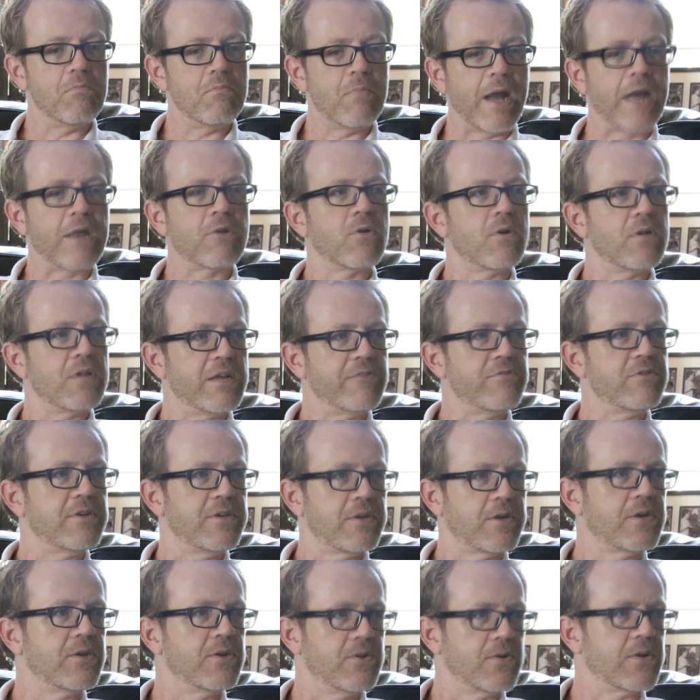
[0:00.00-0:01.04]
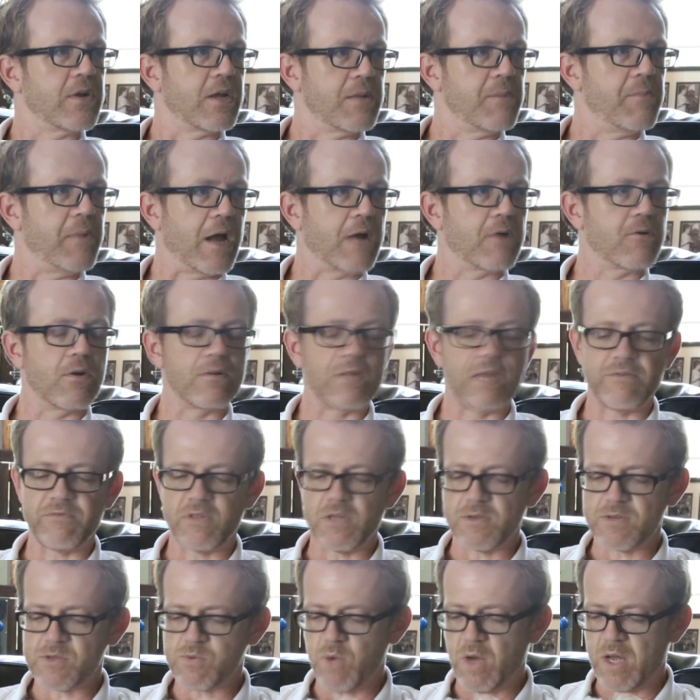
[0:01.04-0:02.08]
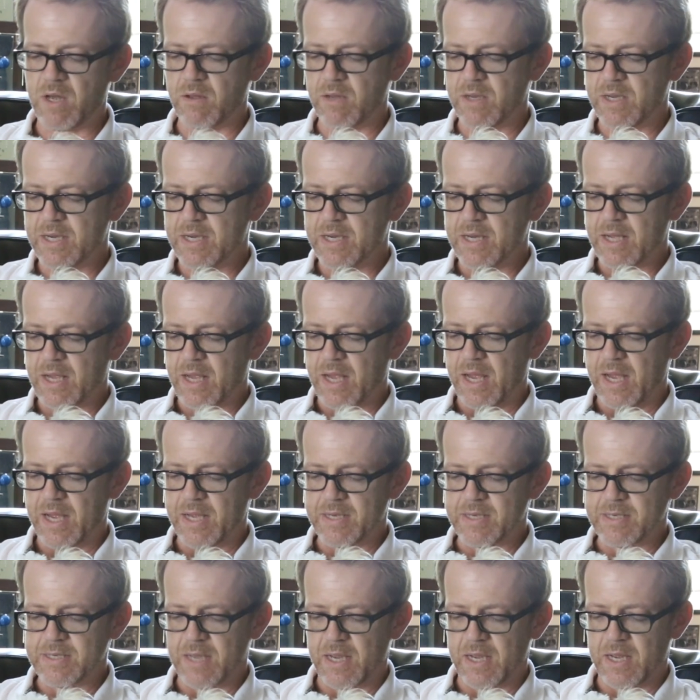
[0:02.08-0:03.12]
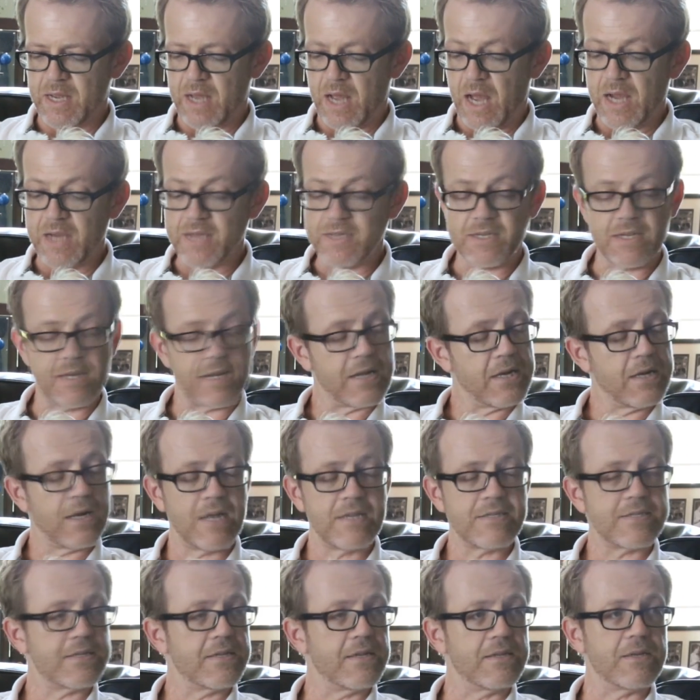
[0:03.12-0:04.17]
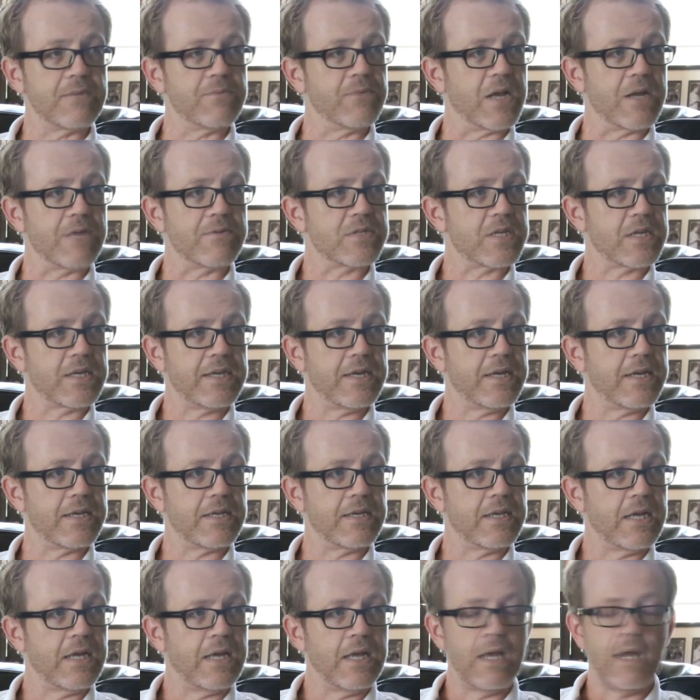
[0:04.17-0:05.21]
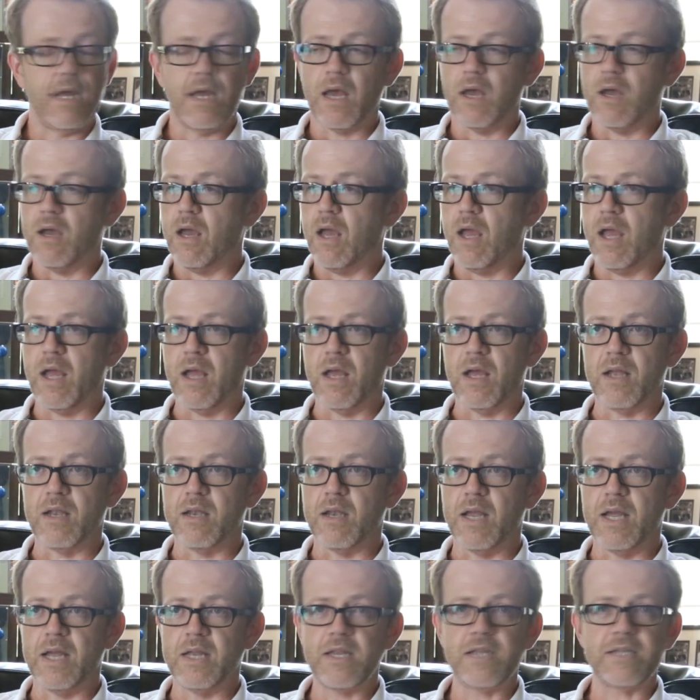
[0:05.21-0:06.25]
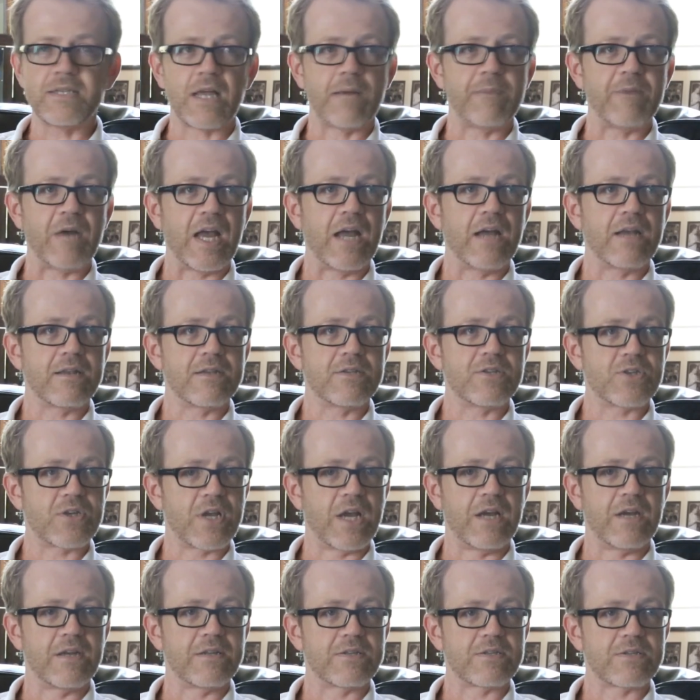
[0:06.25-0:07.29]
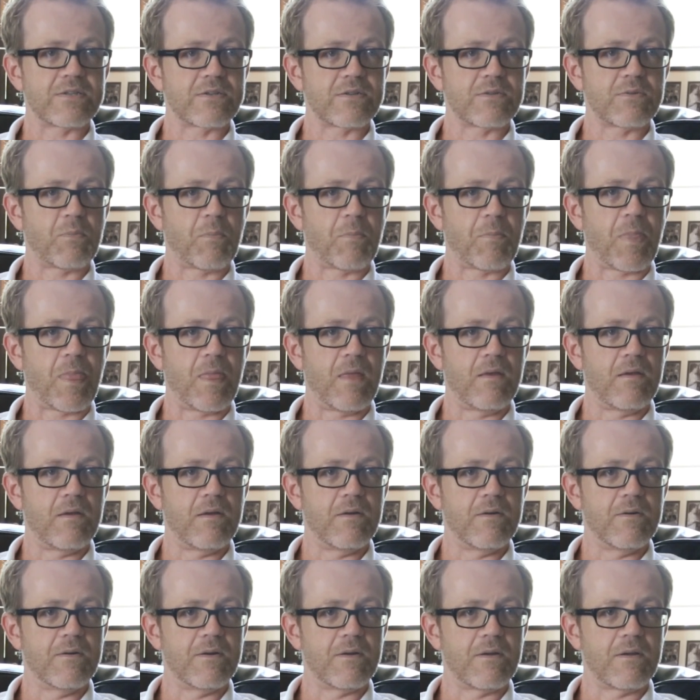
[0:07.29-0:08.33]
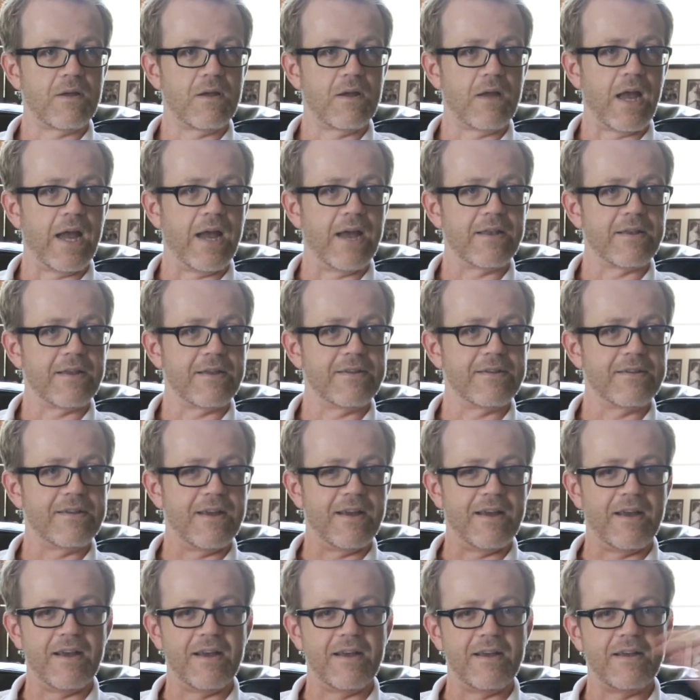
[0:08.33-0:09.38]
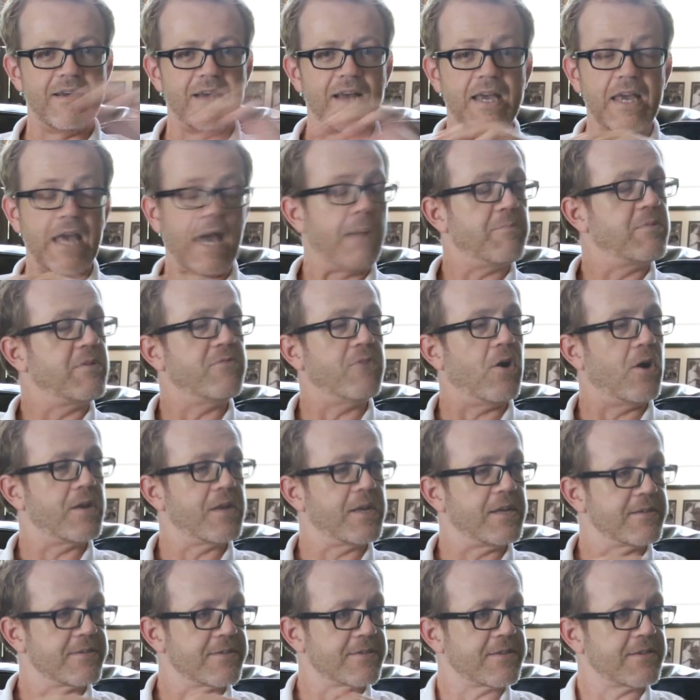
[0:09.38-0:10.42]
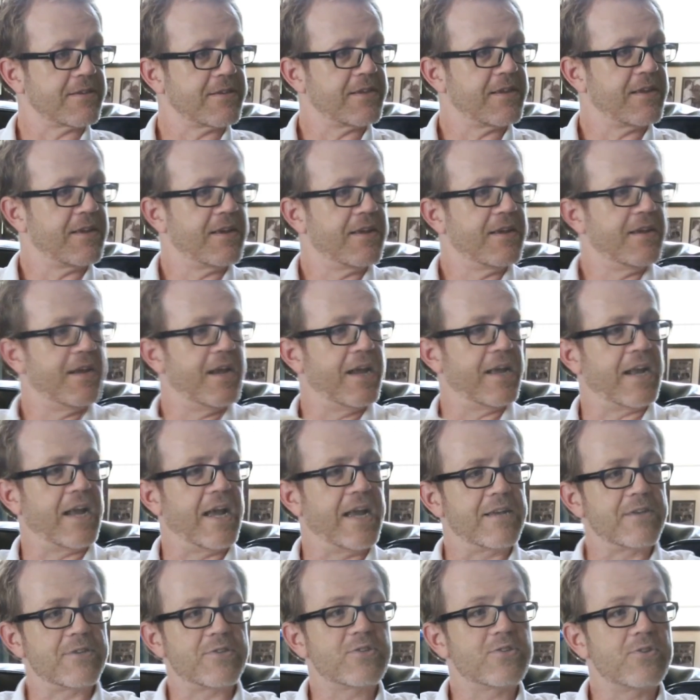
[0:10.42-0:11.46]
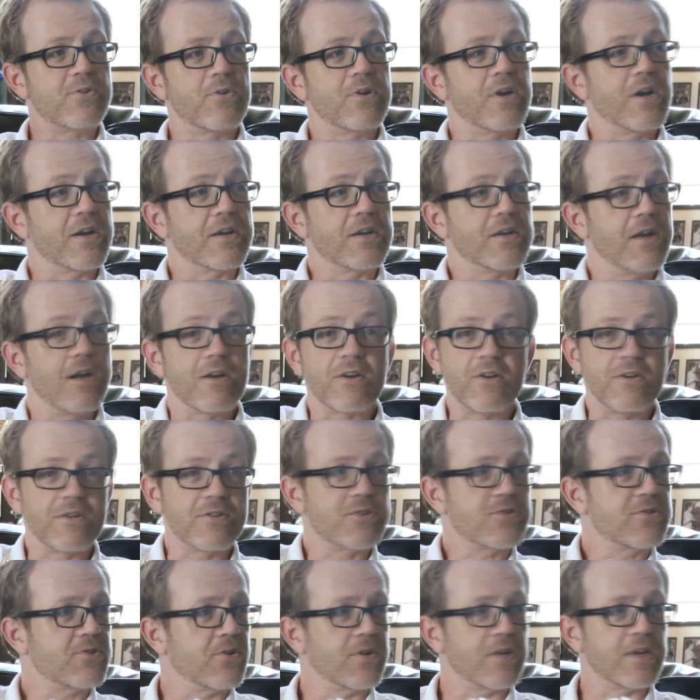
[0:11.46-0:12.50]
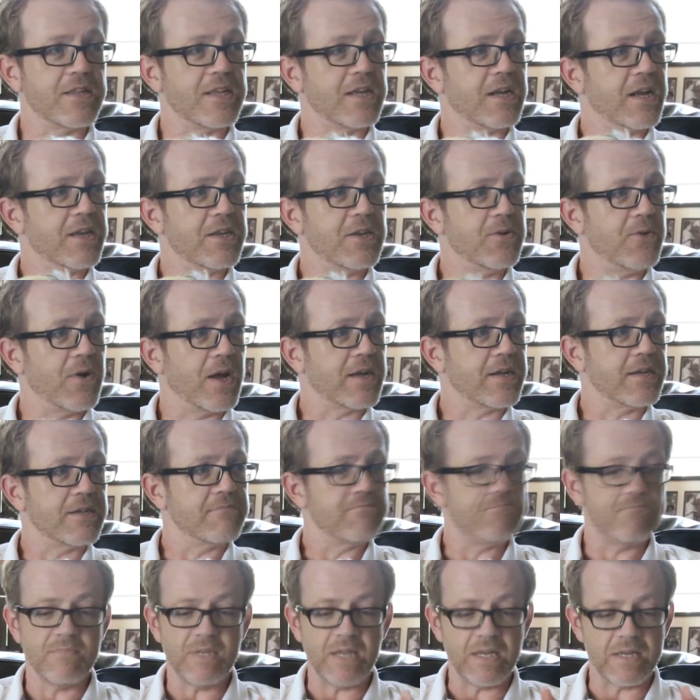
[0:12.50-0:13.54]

micro level, you can do it on the macro level as well. And I did it constantly when I was a kid. And anytime I had a chance at a captive audience, and I had a good story that I knew I could,